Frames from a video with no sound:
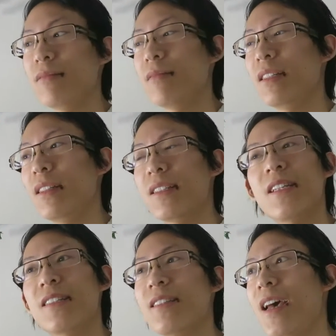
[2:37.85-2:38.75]
in the
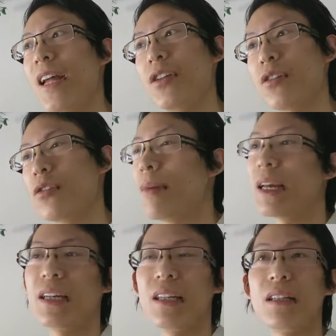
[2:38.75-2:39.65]
sense that you could
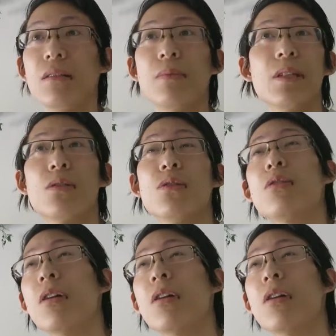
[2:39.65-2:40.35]
make it a little bit too